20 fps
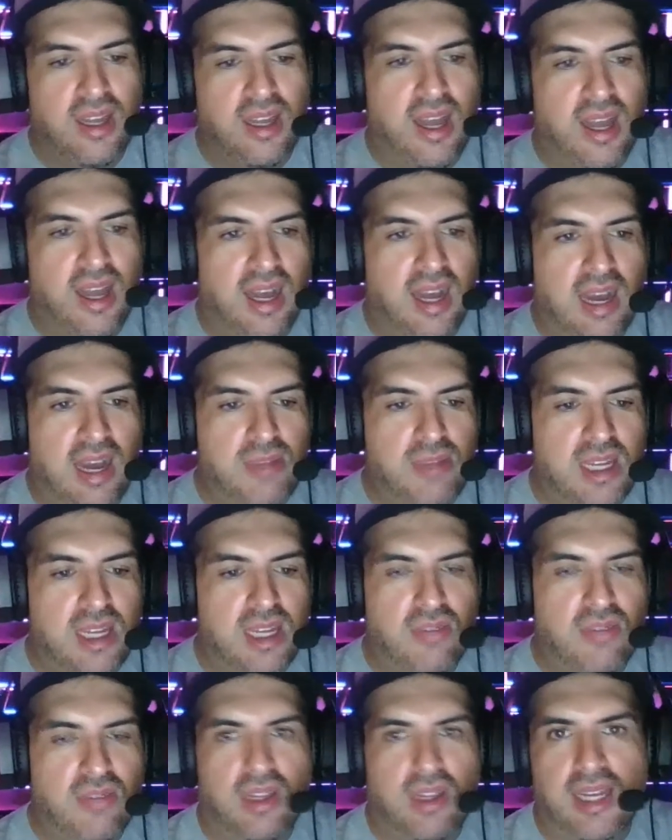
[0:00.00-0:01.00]
I'm not
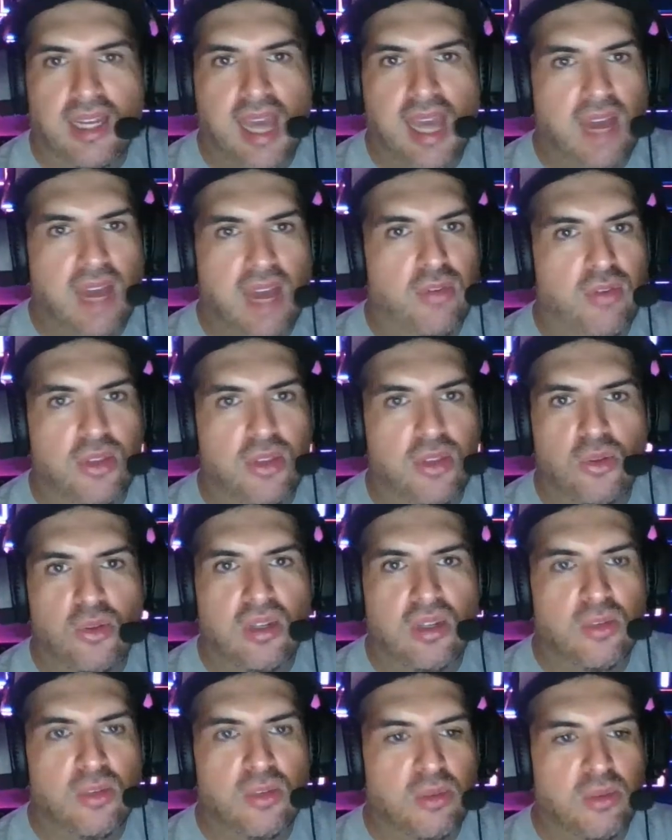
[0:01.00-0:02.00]
even like halfway through
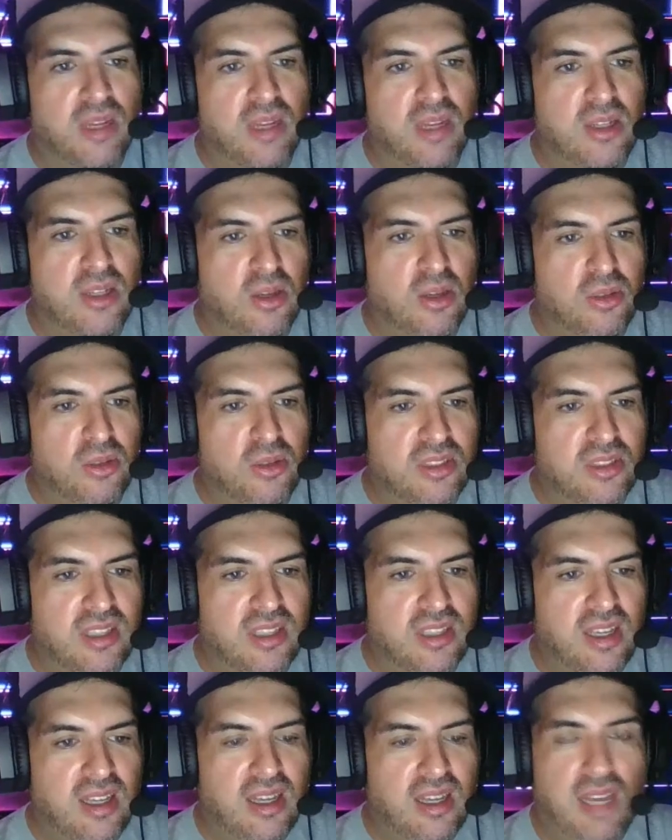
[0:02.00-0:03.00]
done with my notes.
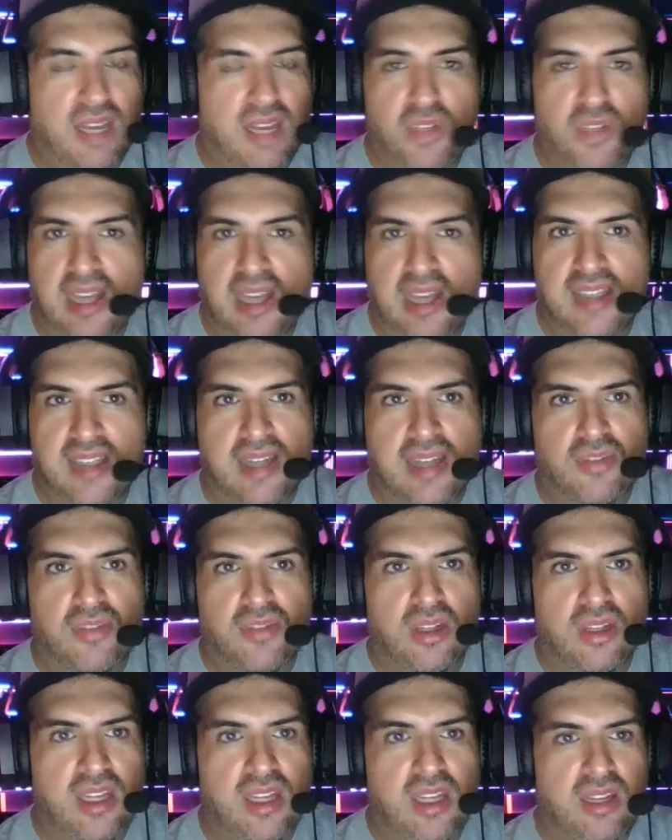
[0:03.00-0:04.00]
If you guys have to
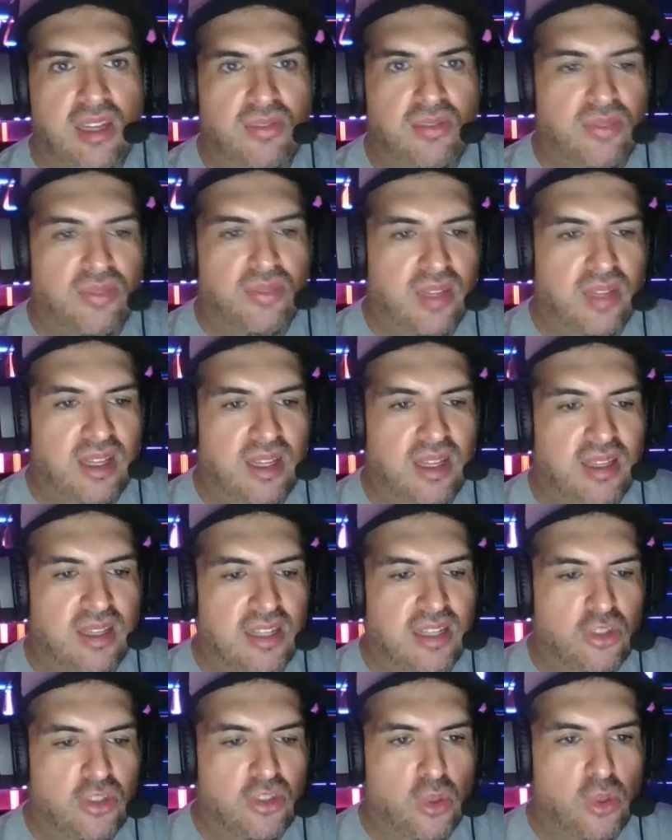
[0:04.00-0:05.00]
leave,
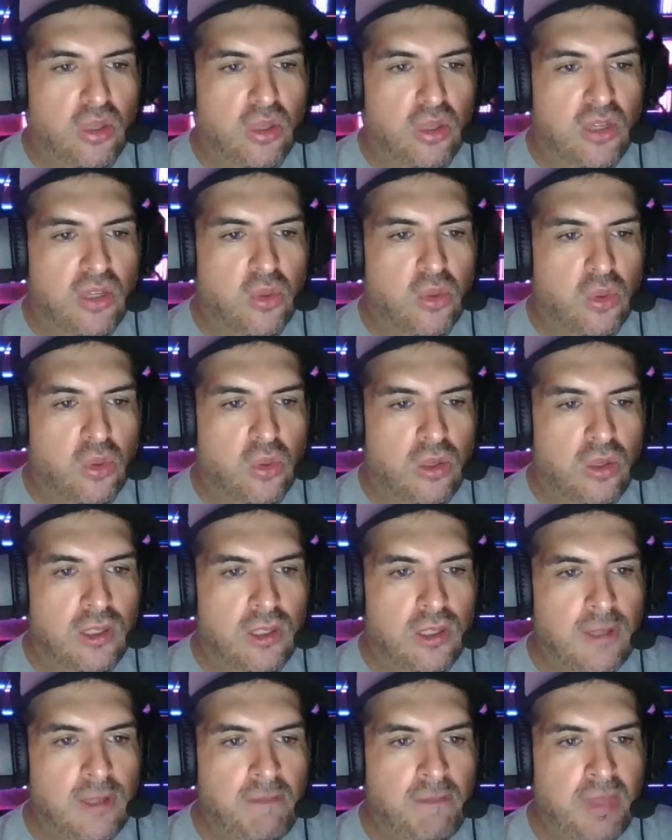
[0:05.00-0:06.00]
that's totally cool.
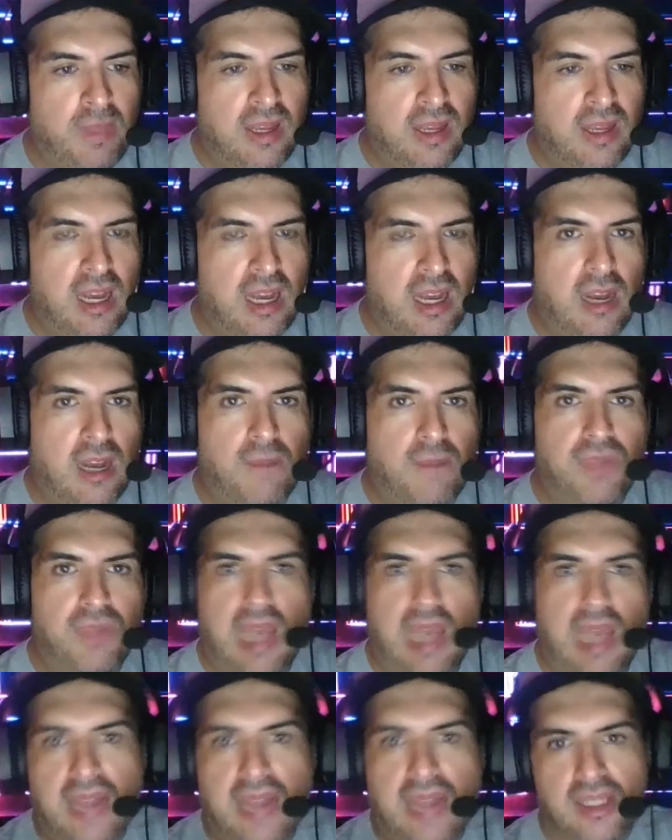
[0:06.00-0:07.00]

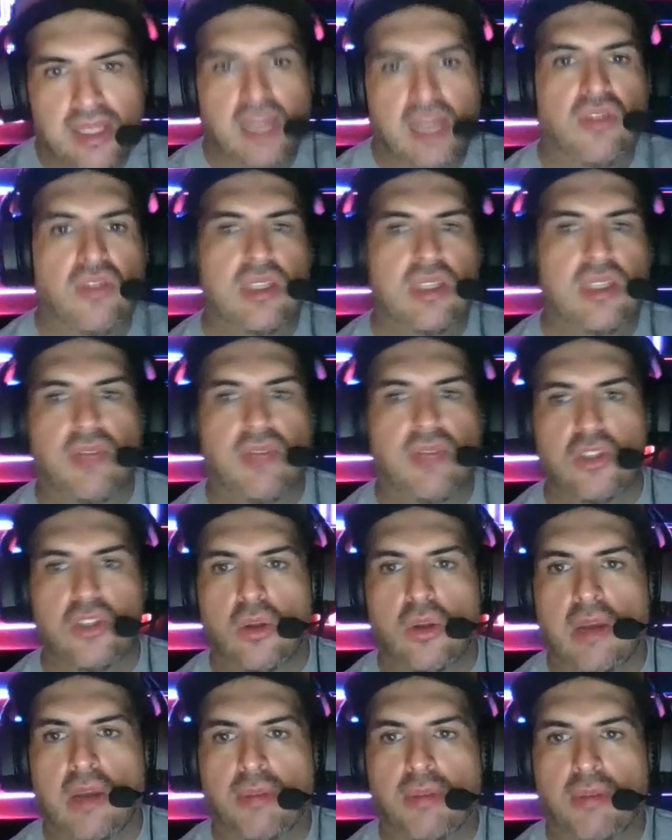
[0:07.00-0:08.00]
At the end of this
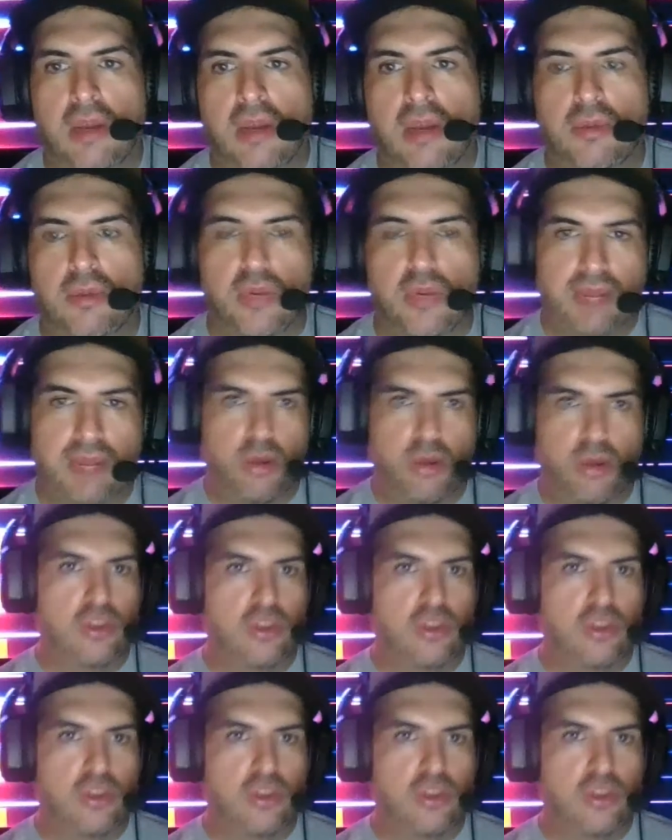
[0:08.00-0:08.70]
episode, I'll probably, when I post